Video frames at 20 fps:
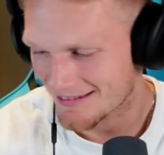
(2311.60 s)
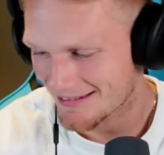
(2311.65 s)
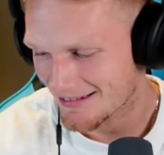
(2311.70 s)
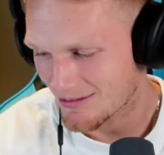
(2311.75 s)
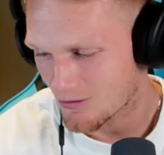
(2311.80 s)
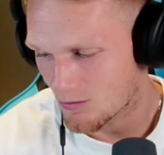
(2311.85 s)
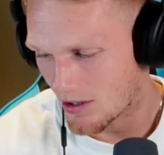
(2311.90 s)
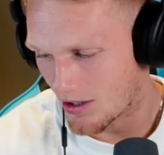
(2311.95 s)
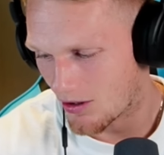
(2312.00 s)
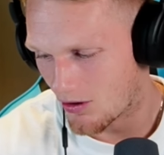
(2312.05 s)

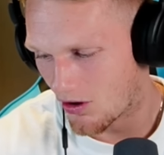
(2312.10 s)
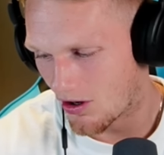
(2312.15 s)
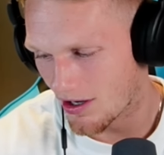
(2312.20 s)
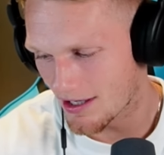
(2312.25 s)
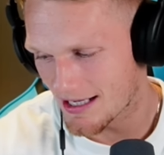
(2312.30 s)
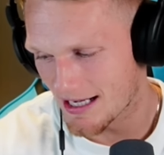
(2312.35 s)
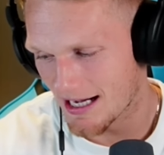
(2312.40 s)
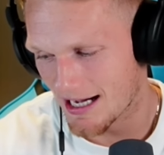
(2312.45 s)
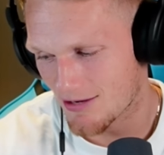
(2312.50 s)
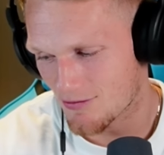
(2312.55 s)
Well, I
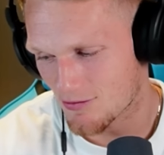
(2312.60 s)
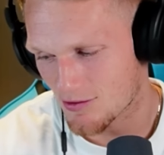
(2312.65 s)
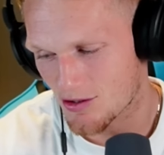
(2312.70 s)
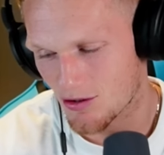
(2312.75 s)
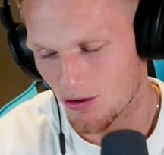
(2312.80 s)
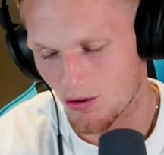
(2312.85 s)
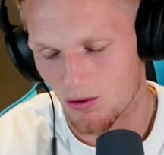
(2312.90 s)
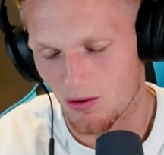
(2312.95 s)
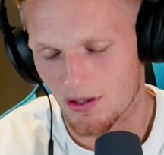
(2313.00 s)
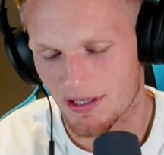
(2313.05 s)
can't
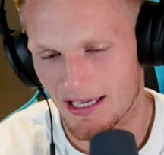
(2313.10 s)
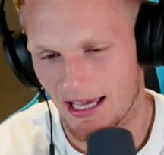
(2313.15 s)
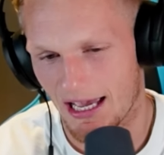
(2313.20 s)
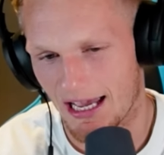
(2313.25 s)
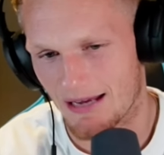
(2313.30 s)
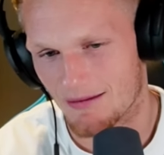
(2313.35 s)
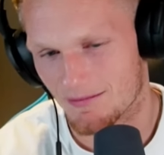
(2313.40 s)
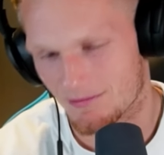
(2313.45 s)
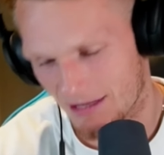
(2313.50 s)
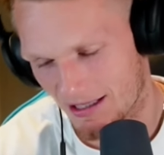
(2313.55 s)
recall a
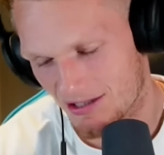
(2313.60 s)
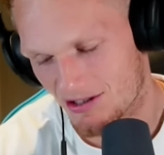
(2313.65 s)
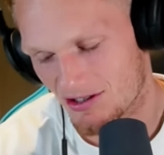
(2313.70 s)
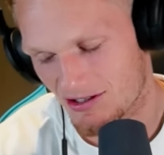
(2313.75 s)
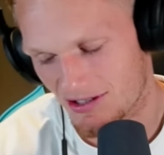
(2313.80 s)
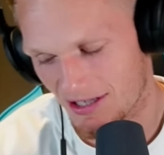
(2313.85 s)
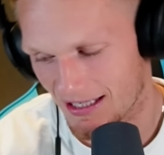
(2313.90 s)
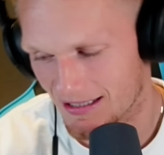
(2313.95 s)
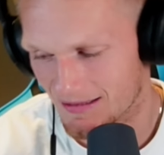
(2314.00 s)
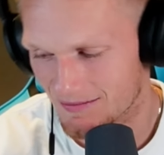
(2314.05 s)
game, as you
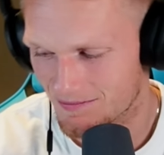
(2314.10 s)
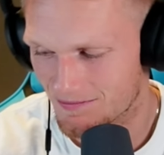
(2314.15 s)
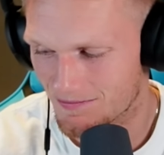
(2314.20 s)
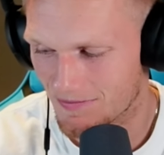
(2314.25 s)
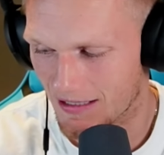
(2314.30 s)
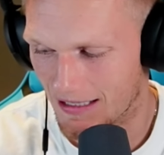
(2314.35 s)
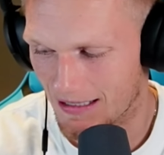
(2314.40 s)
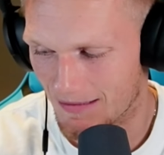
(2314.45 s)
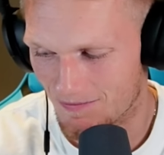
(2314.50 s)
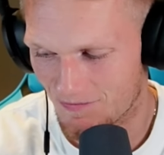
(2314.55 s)
said,
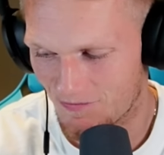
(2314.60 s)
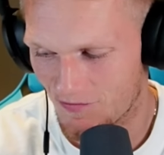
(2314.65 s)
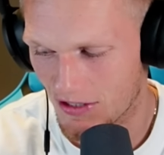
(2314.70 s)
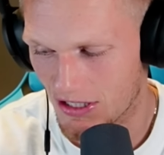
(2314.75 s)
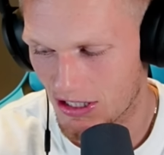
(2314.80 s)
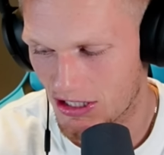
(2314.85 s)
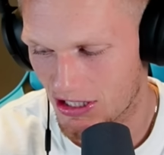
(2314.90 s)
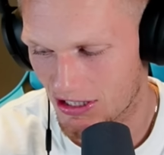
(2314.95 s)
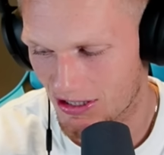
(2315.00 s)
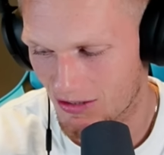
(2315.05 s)

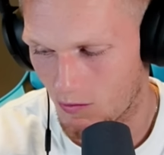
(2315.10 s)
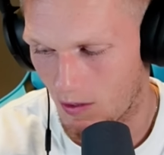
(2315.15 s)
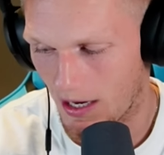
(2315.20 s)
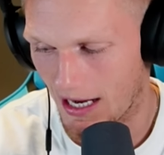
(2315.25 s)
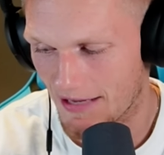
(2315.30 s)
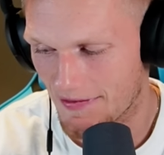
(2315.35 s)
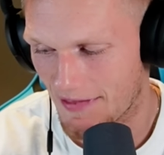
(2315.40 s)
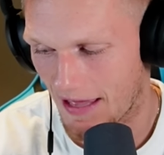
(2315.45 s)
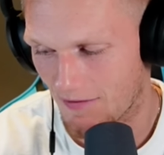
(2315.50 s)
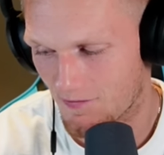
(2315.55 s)
finishing the
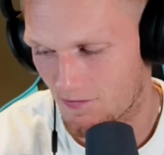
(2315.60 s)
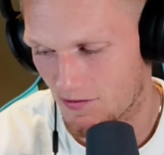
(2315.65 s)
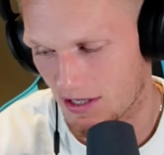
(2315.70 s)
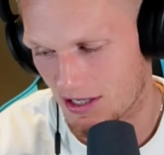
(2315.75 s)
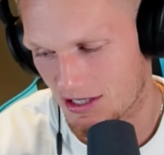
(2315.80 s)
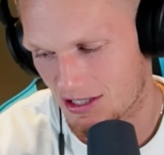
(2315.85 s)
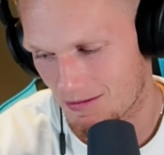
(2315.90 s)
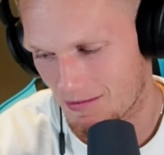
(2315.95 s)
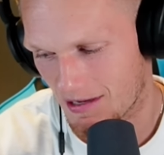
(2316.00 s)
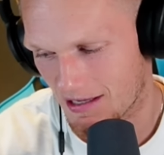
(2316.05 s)
way that
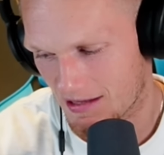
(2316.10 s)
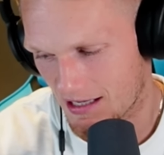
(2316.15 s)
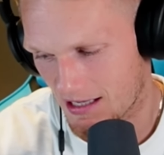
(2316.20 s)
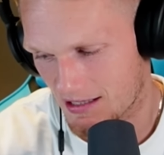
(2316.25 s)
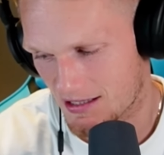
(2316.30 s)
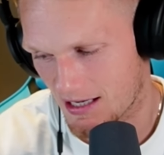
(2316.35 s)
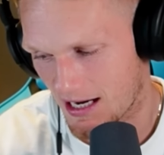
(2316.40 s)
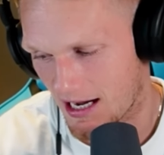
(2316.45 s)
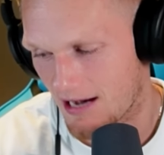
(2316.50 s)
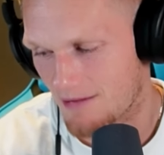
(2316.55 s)
finished. I mean,
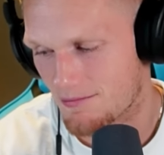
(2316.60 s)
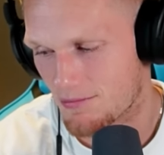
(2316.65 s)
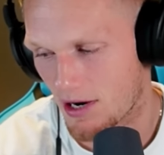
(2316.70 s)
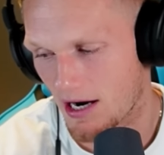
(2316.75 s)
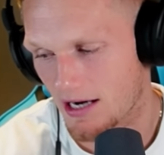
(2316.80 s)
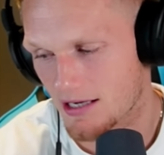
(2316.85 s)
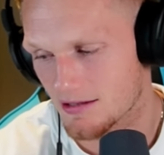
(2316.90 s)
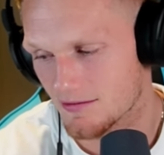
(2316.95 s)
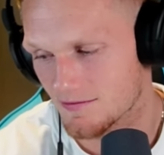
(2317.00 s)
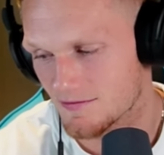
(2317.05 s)
that's
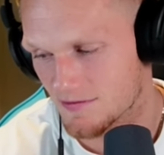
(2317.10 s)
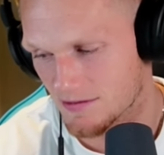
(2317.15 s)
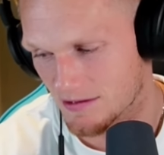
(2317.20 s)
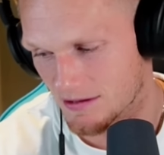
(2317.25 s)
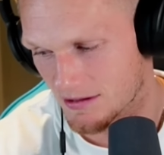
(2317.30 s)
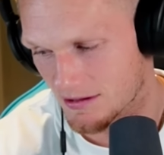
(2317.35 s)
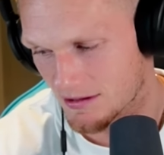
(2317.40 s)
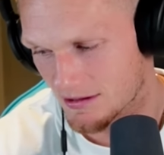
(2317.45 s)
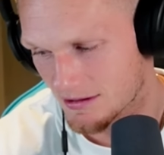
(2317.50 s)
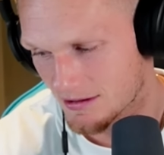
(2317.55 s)
heartbreaking
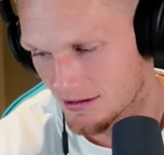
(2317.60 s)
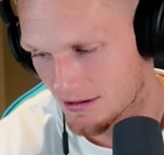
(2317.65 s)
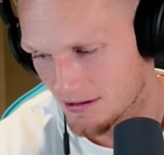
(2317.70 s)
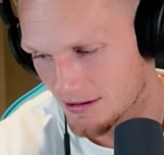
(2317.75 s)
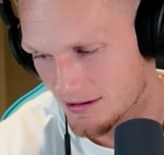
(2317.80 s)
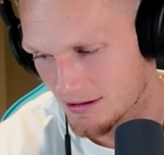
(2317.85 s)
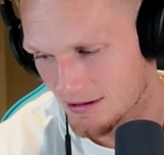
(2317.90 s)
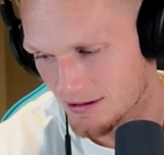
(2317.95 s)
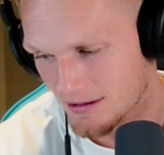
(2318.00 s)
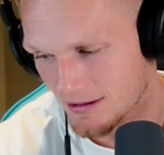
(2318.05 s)
for
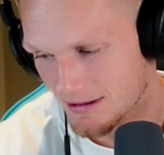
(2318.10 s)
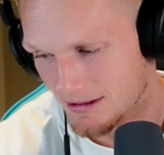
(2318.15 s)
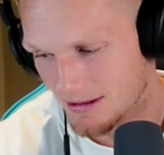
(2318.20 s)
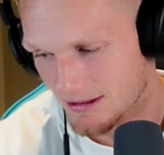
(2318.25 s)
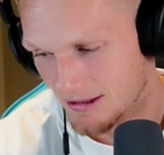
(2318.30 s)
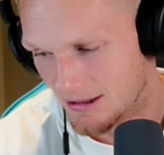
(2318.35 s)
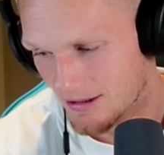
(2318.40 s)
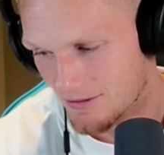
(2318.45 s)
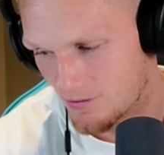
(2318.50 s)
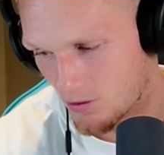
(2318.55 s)

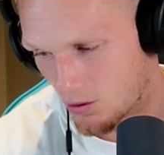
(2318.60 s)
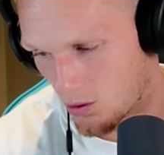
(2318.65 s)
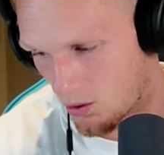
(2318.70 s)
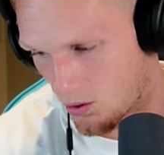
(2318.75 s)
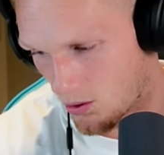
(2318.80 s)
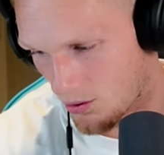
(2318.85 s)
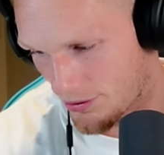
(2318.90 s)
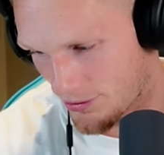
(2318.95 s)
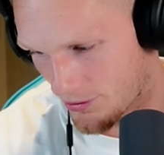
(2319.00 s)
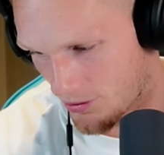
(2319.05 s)

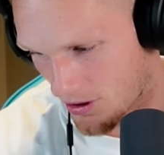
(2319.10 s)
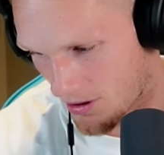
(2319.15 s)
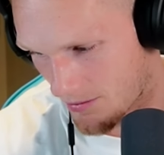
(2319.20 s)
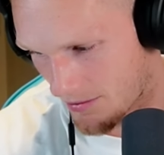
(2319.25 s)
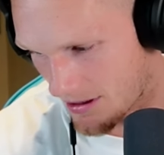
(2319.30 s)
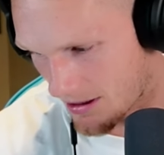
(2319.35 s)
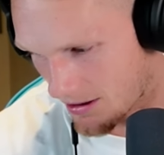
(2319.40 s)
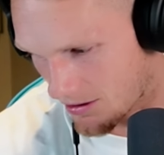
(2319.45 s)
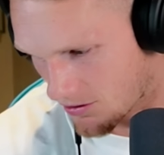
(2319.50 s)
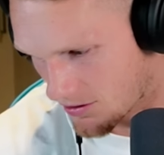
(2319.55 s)
Hawthorn. I
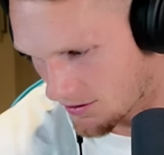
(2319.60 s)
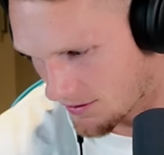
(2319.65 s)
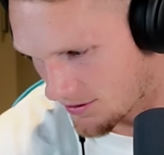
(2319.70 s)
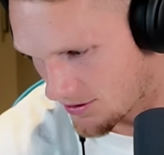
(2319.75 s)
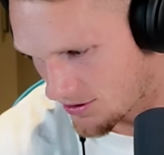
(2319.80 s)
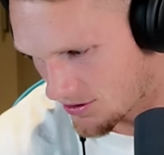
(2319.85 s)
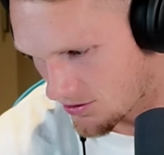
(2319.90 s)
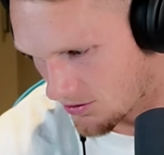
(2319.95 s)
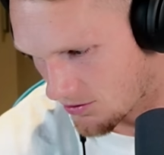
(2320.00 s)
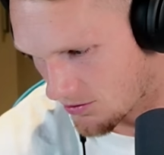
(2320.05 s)
mean, I look at the
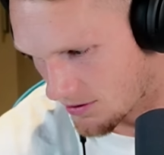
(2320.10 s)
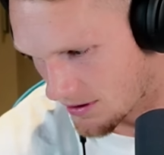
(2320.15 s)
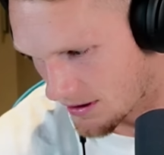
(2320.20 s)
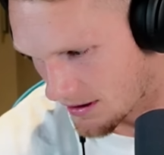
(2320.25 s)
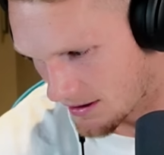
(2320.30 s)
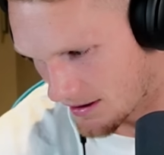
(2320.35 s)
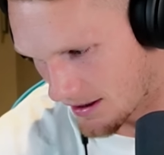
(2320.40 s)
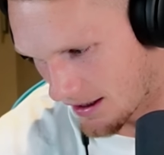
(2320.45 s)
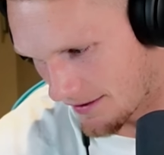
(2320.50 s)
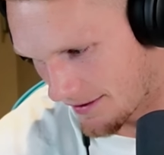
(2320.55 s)
score here.
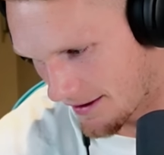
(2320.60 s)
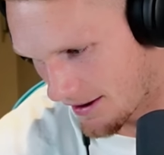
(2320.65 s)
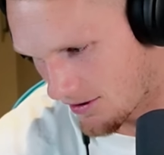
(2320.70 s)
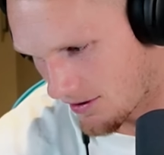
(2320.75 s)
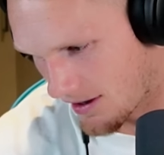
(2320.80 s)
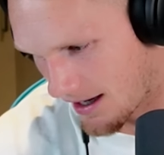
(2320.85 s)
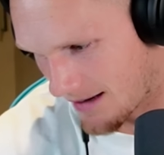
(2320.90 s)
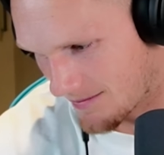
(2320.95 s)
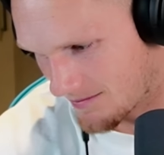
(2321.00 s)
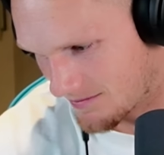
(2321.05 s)
Yeah, they were
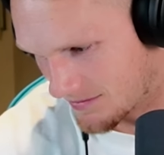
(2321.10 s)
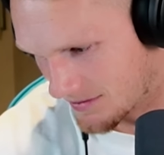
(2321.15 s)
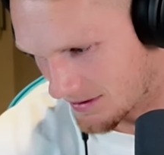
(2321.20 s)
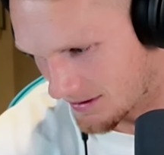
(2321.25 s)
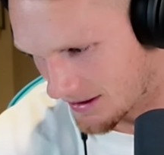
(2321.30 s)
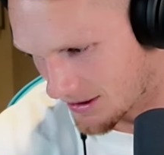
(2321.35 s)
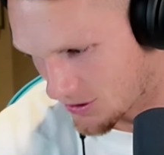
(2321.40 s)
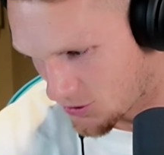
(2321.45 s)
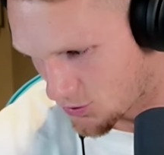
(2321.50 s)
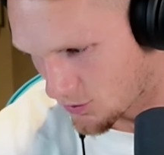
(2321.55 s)
up
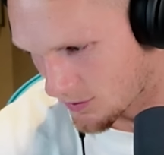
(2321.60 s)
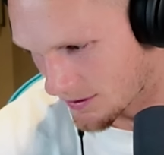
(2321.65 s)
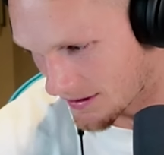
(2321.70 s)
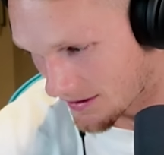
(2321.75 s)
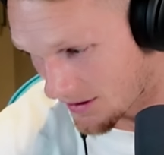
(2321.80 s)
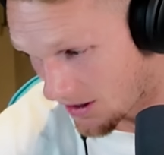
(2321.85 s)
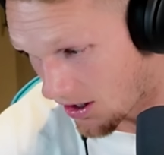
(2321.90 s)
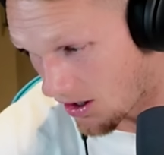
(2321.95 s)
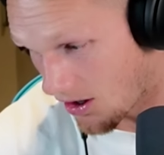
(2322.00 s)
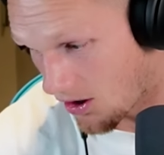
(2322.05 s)
literally
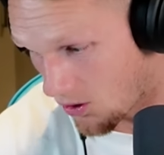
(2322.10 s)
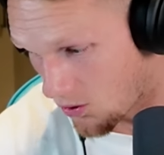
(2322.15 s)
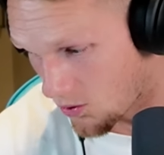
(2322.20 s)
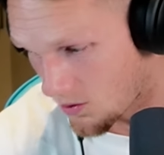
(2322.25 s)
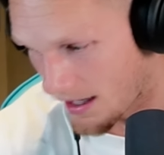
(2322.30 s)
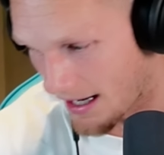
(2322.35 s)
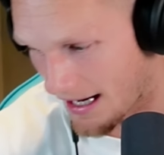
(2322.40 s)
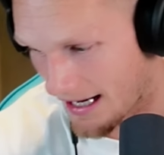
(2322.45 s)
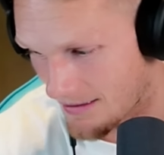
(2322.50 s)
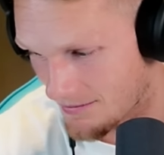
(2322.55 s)
the whole
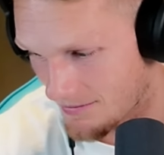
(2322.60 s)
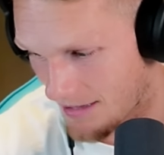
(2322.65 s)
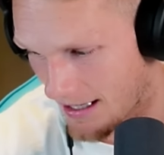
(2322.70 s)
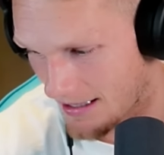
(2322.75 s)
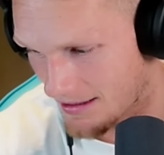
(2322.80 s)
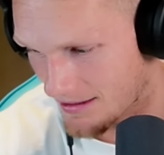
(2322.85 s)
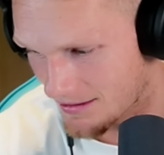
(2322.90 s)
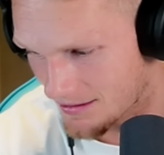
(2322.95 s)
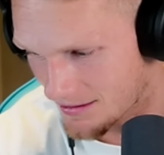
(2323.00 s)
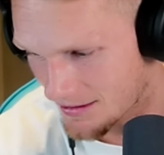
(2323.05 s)
game,
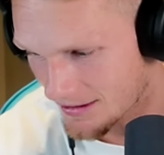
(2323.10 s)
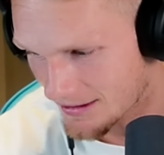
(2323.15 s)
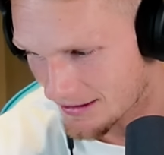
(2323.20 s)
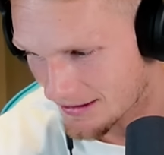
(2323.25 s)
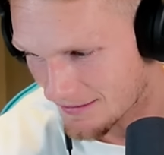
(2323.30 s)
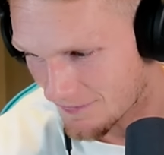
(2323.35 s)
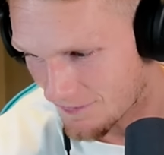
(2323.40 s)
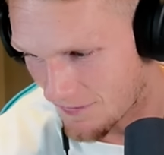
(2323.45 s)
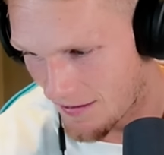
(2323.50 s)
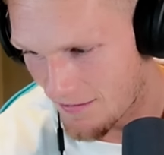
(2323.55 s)
and
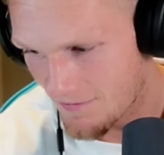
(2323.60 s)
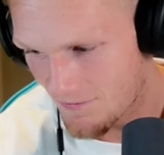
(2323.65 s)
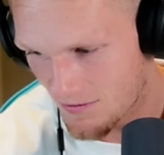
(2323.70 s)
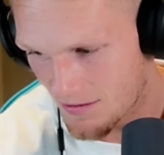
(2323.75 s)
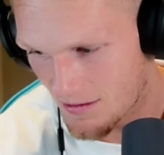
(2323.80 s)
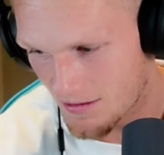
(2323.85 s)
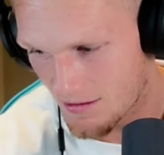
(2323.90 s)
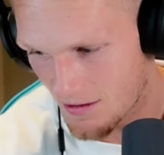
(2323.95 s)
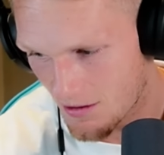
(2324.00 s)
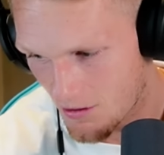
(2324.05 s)

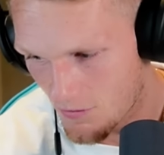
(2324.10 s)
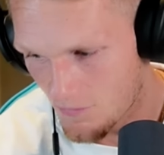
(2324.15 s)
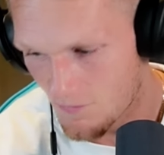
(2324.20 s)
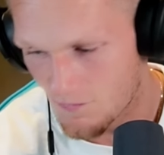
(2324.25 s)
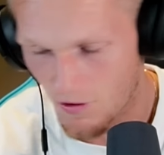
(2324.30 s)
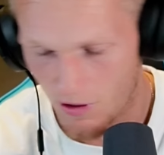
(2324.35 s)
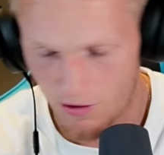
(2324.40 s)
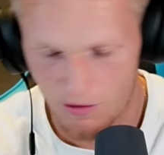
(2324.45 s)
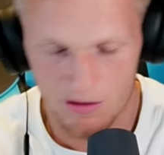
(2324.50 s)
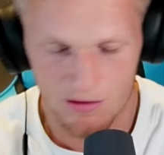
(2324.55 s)
they're a
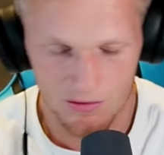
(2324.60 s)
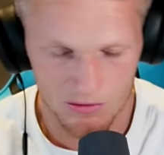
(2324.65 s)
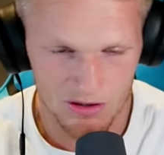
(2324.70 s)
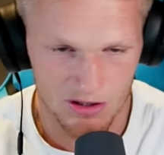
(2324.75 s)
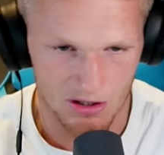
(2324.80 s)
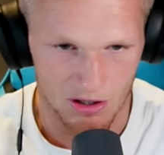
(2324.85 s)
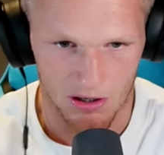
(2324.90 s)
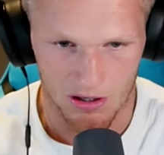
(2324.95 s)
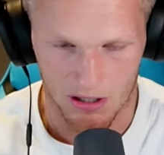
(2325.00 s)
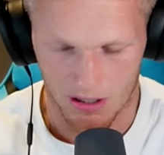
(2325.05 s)
very good
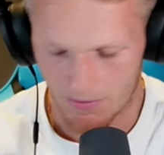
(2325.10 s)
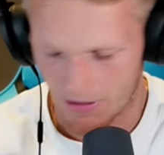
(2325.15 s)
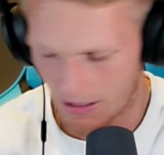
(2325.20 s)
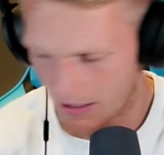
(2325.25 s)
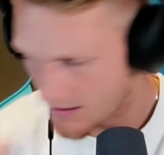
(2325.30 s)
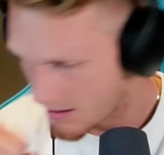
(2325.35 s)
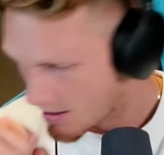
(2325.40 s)
side. I mean,